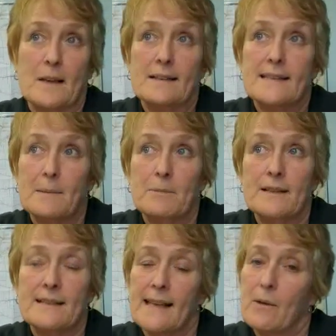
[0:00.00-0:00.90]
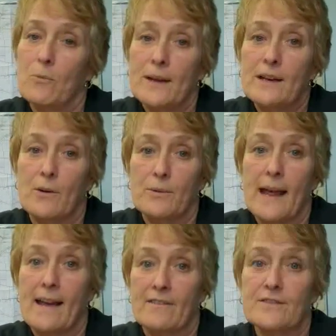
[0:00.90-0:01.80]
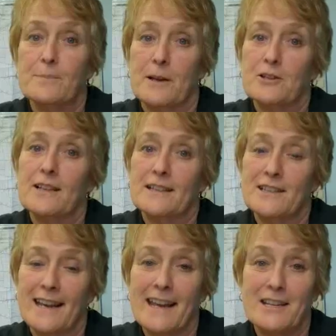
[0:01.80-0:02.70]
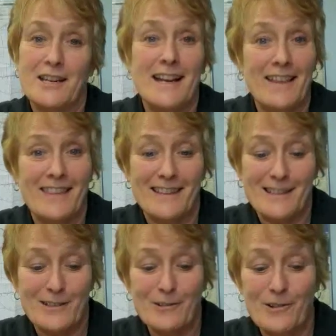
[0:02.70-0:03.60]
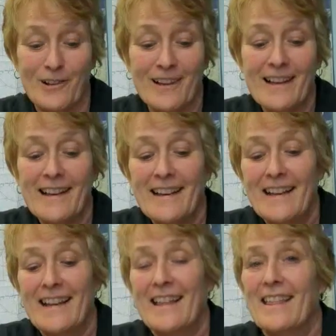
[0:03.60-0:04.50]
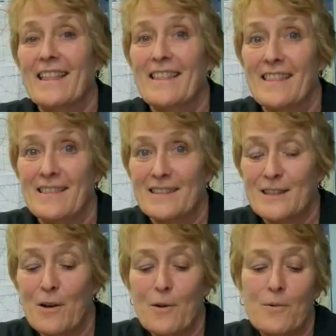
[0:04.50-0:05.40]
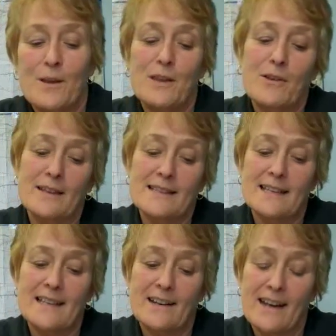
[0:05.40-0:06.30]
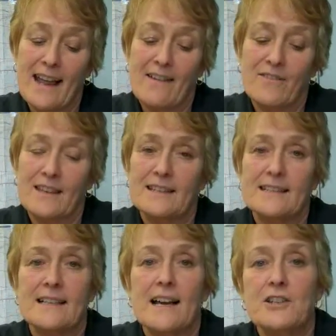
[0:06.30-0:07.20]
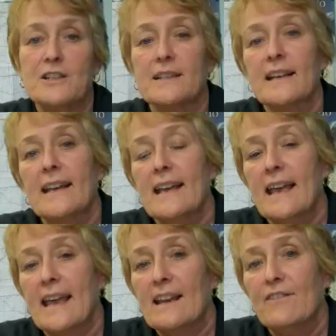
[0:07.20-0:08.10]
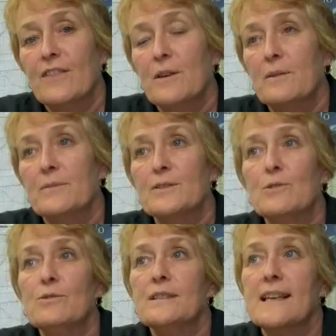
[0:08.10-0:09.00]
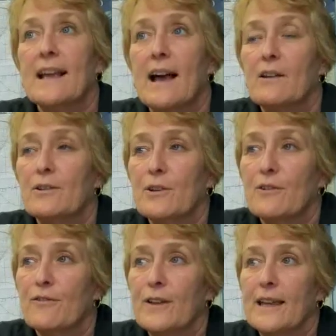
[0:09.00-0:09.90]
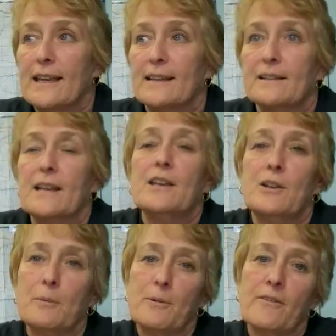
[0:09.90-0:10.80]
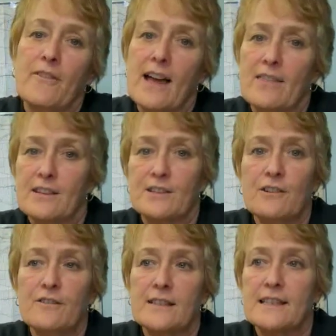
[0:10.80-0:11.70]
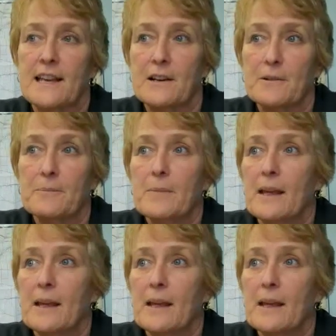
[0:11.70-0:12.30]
simply say we don't have special education at this school. So you can sit down and have the discussion. And if the school is saying, I don't know if we can, provide the service here,